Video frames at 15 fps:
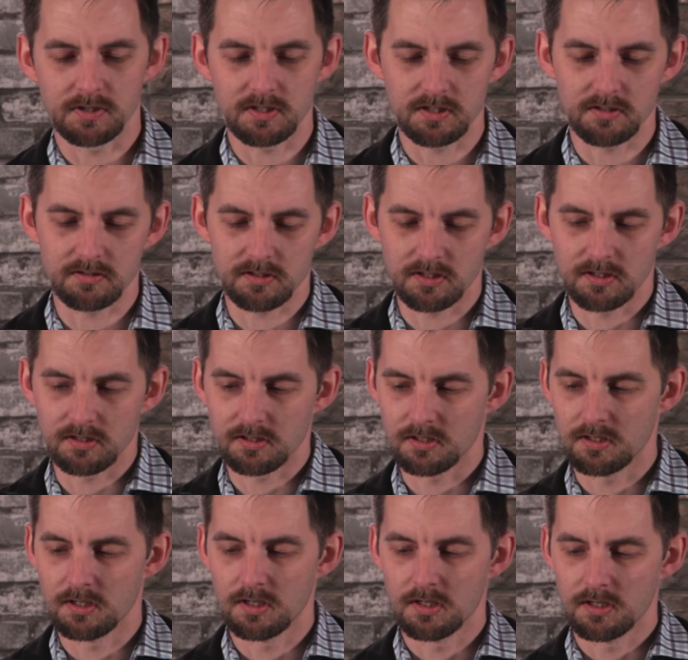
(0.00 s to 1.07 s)
this out.
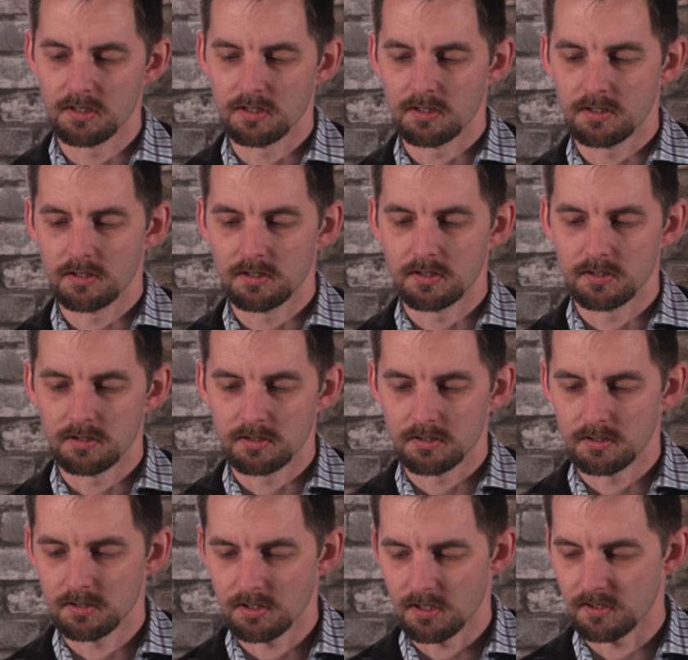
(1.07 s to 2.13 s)
I
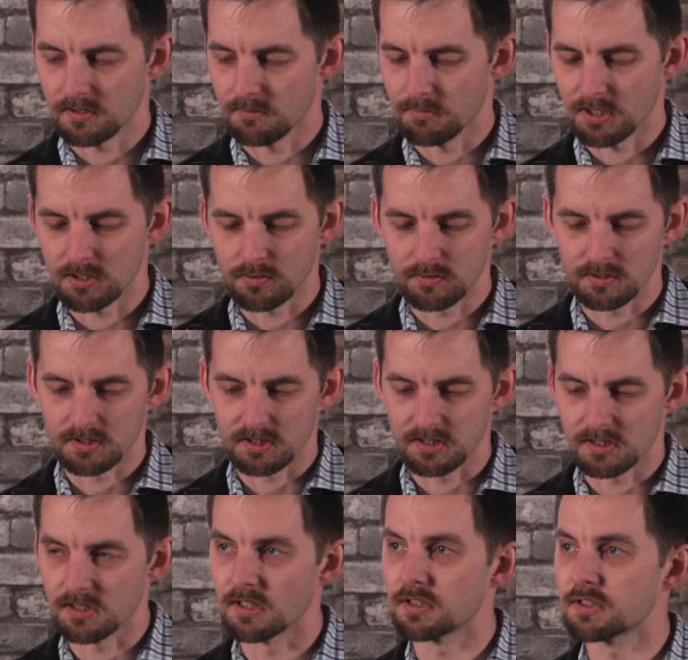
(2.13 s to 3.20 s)
have to make sure it
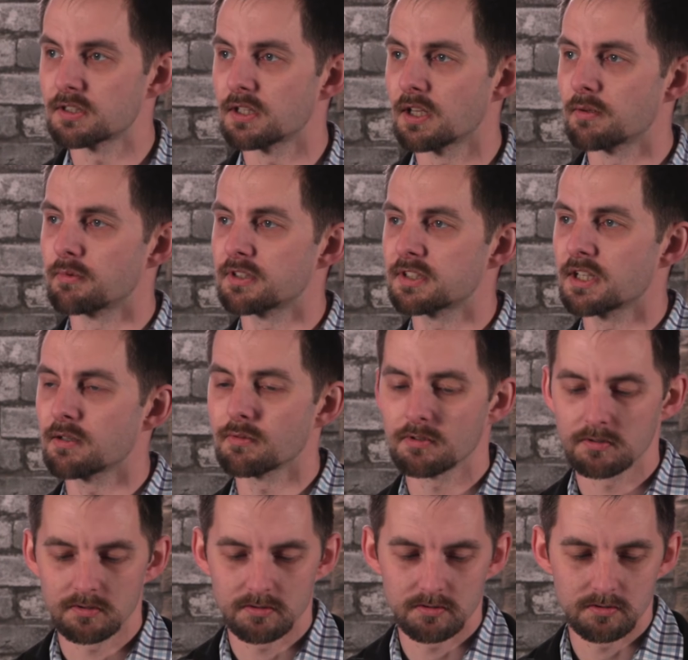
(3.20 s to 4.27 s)
is stable.